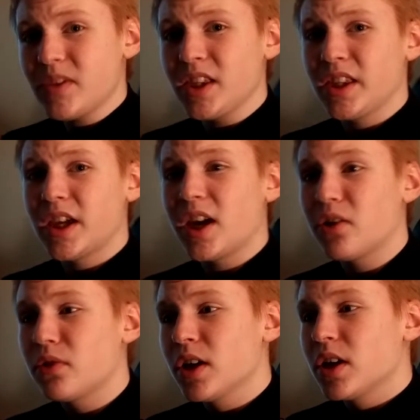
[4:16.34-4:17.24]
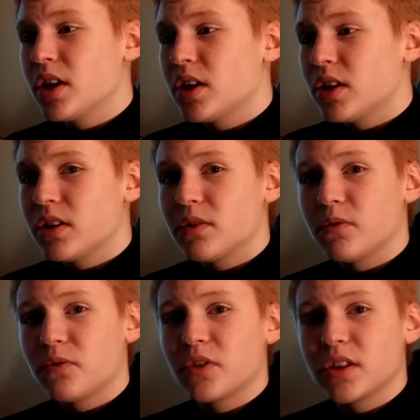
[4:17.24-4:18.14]
Now,
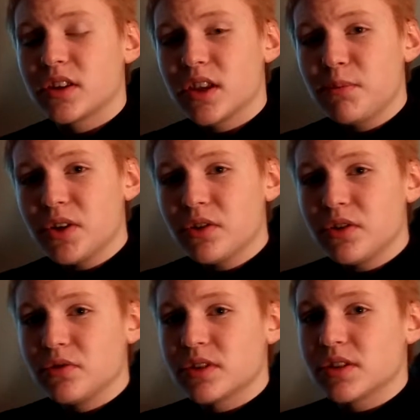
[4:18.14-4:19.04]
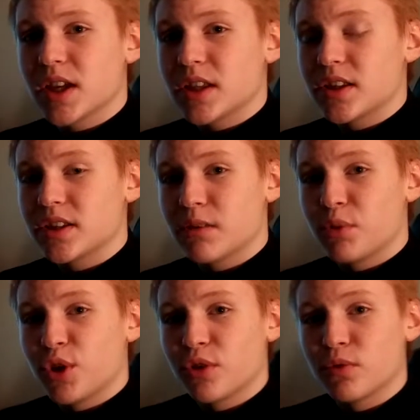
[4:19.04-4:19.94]
for the typical uses that this
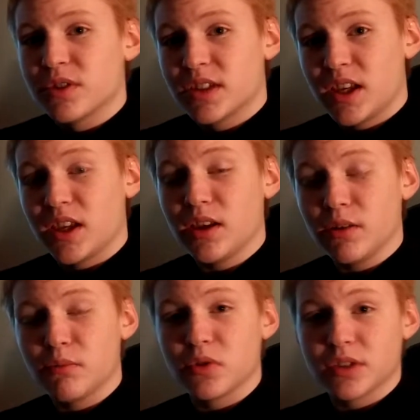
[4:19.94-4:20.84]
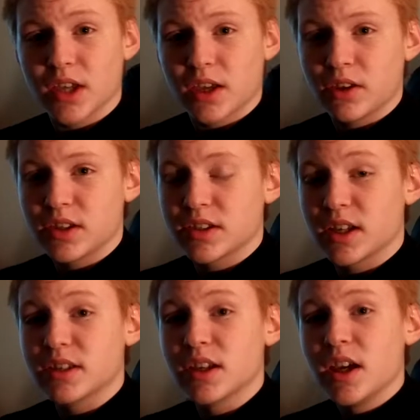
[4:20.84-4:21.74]
computer will see, most likely,
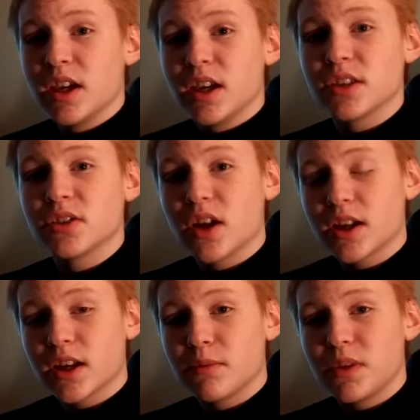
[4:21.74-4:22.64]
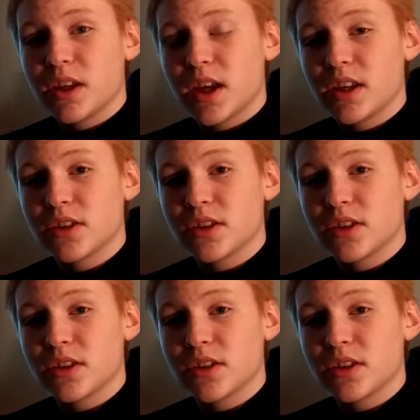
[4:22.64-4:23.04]
since it's not going to be any